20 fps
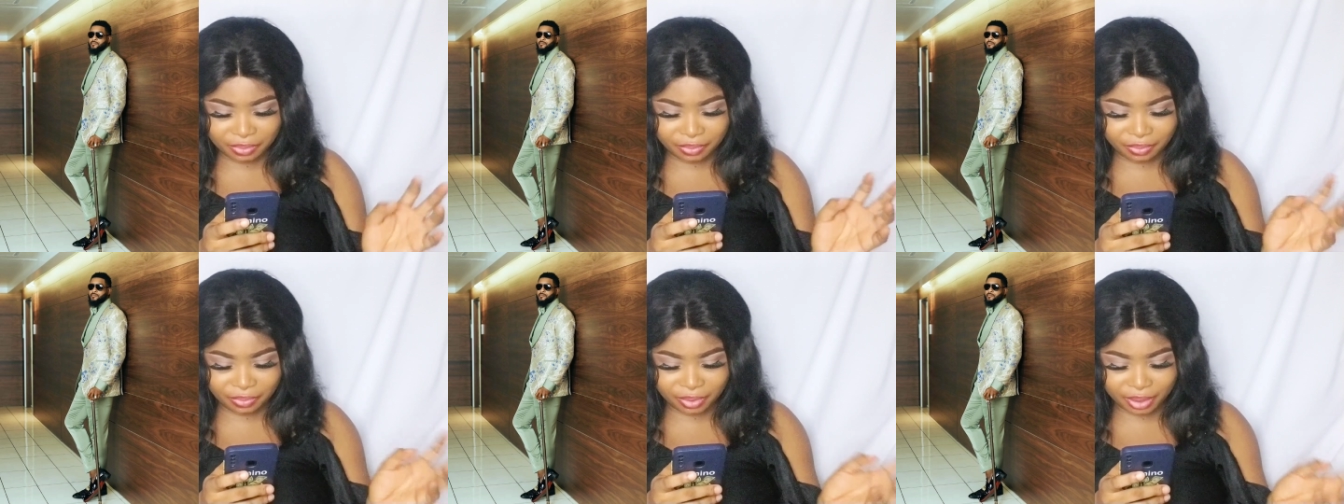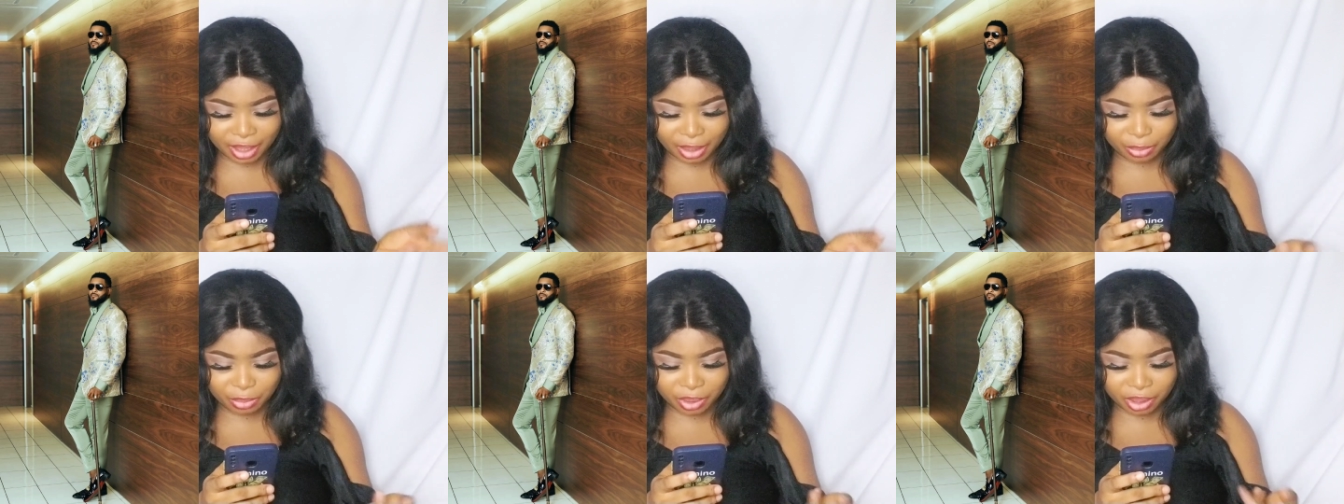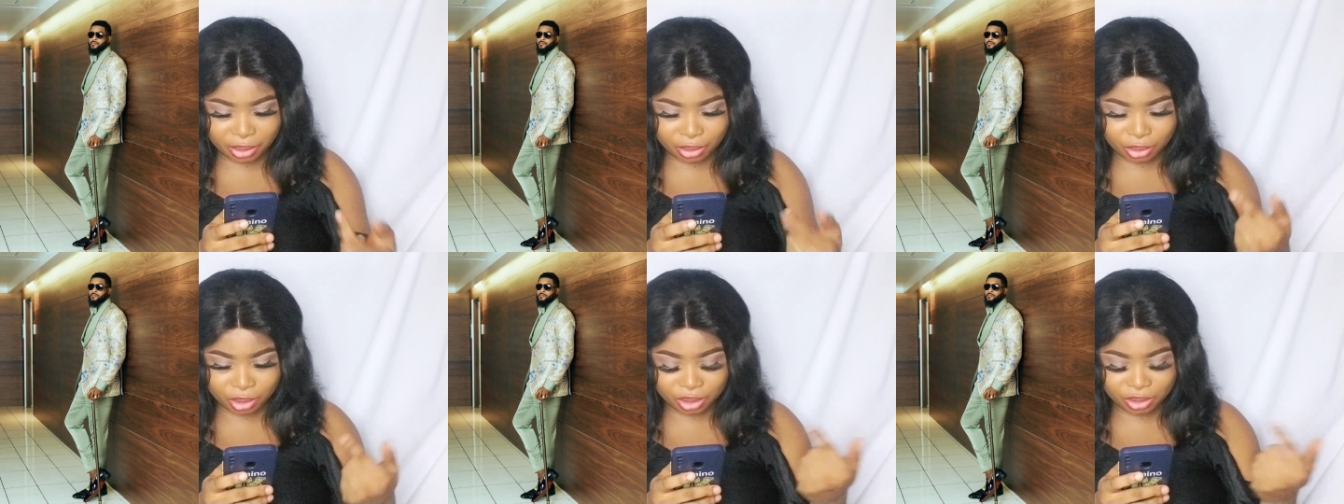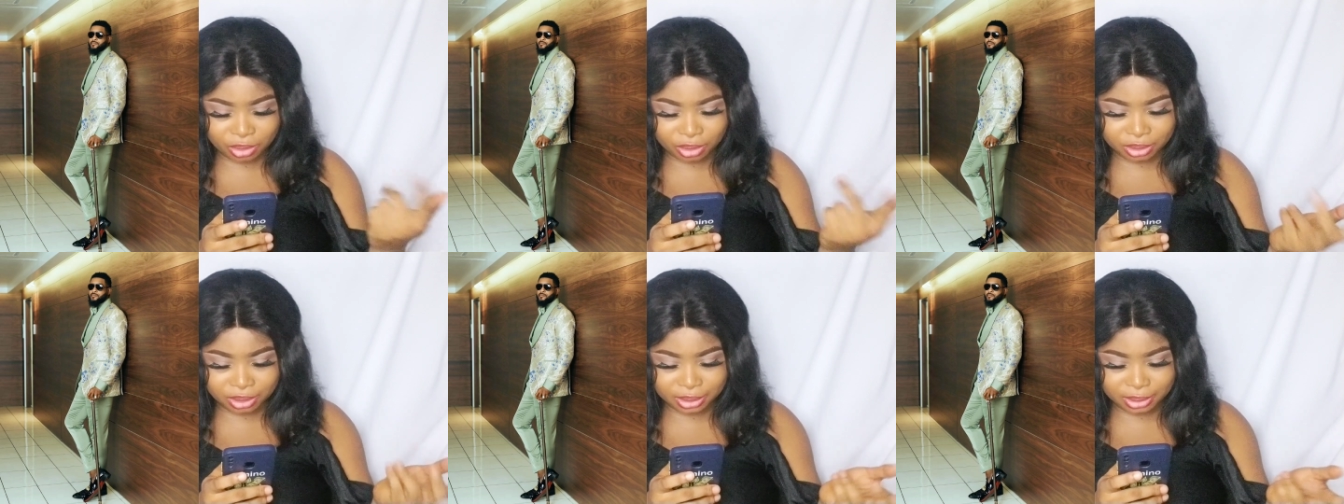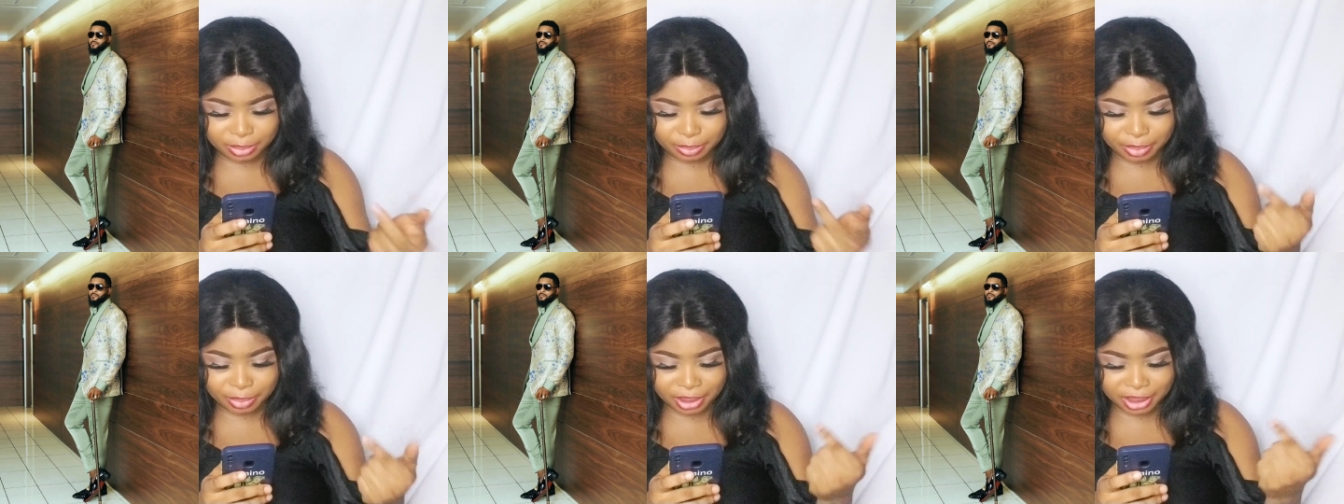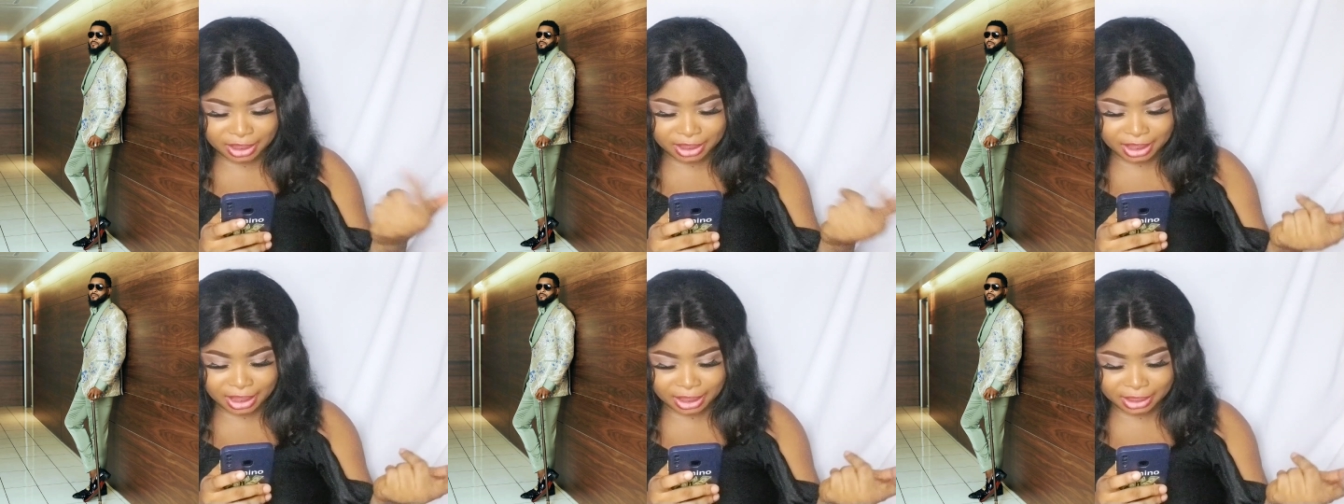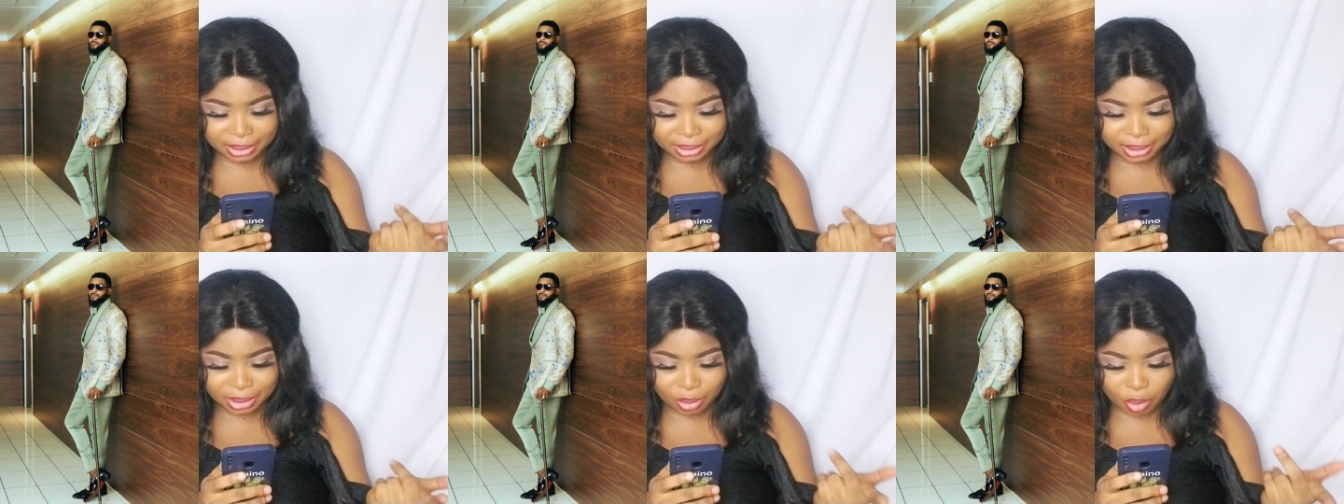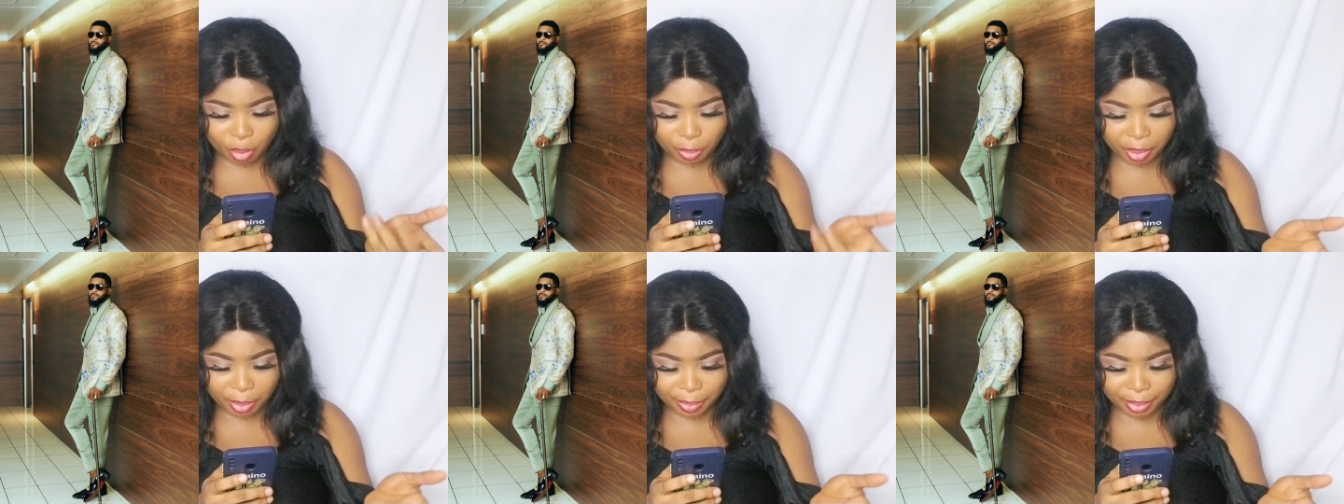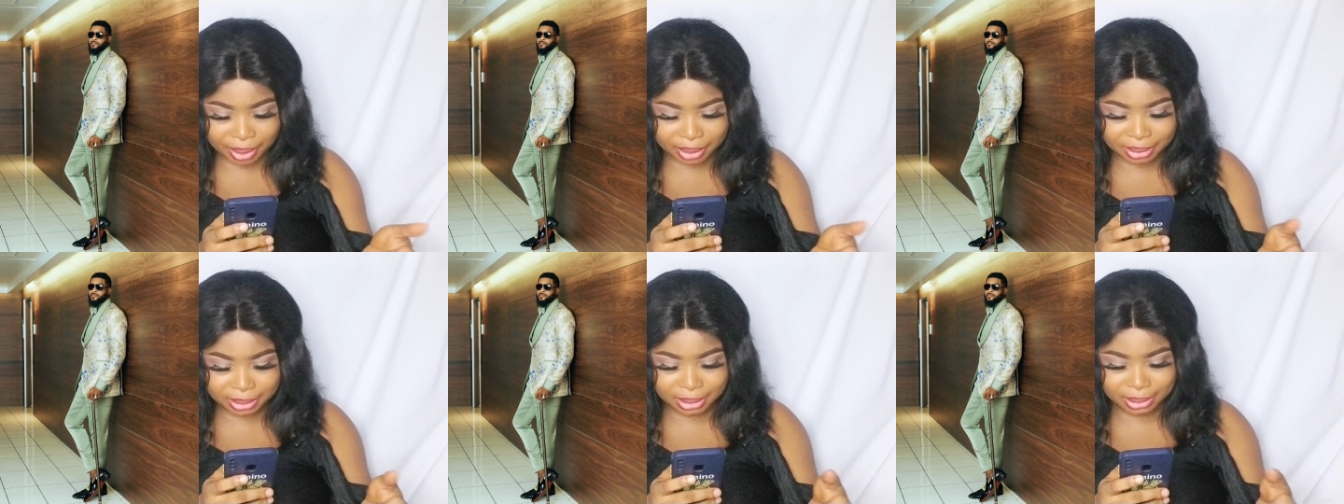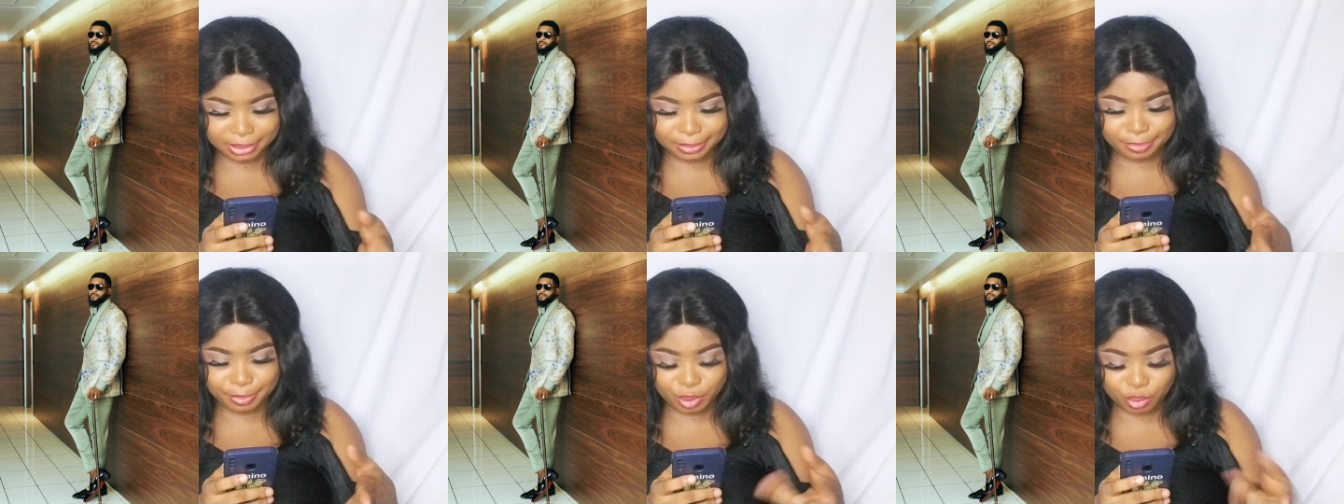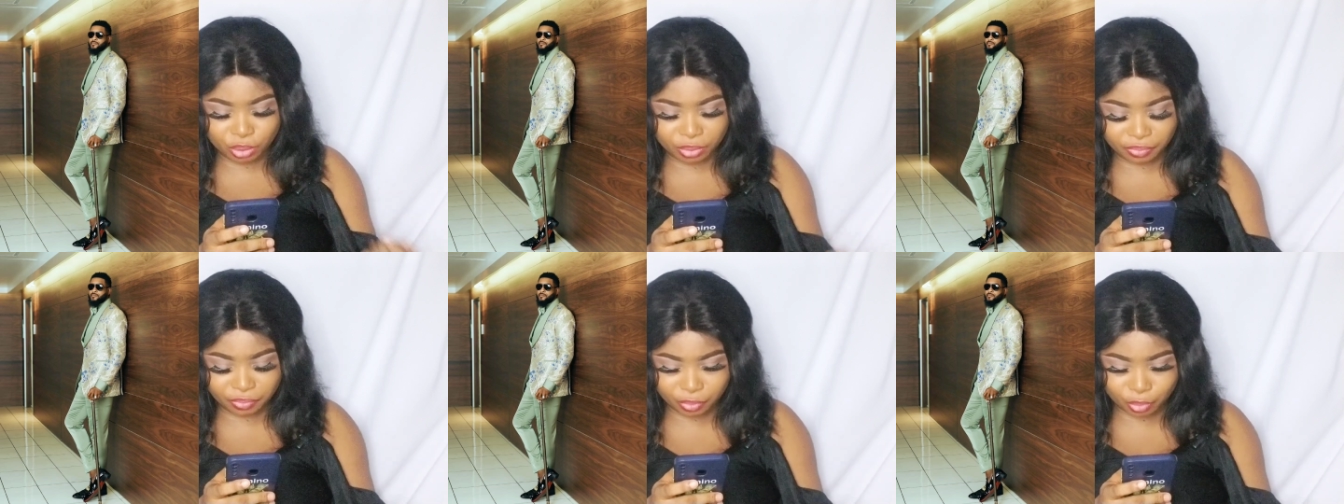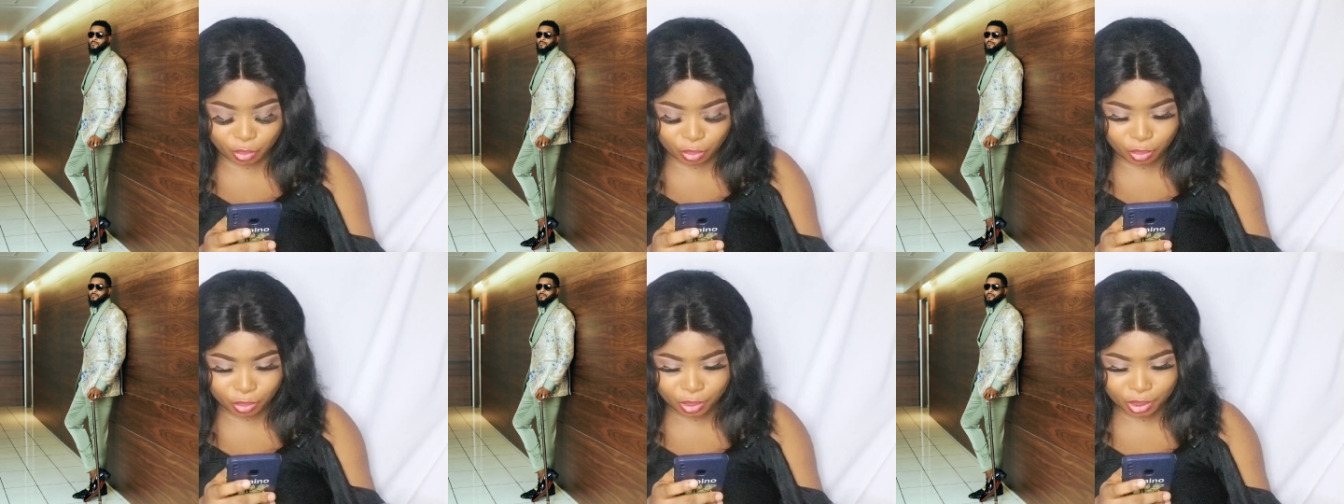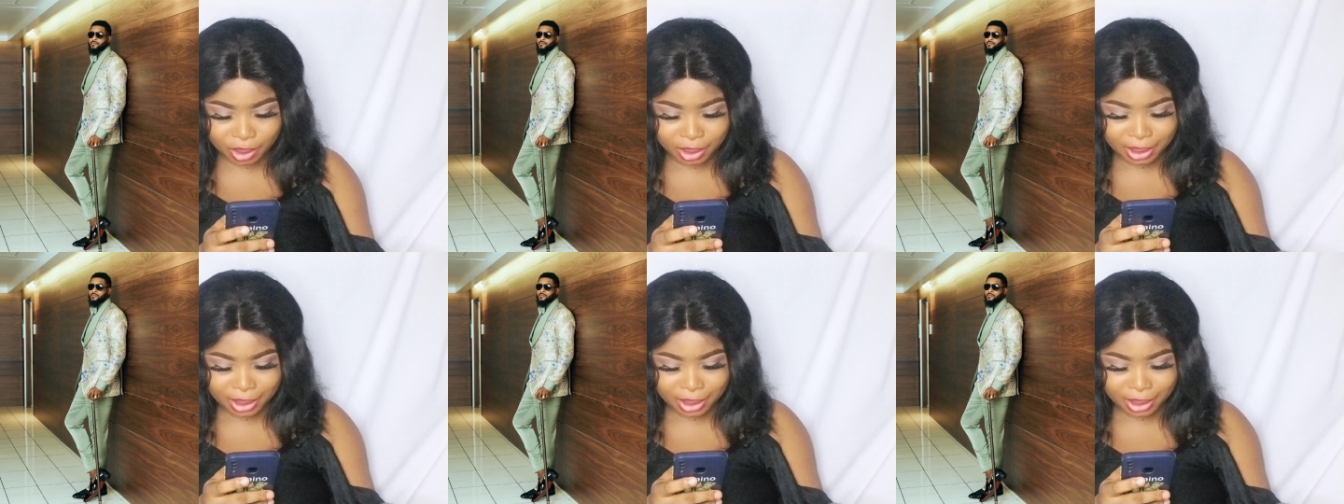flowery going on in the blazers, the upper part is beautiful.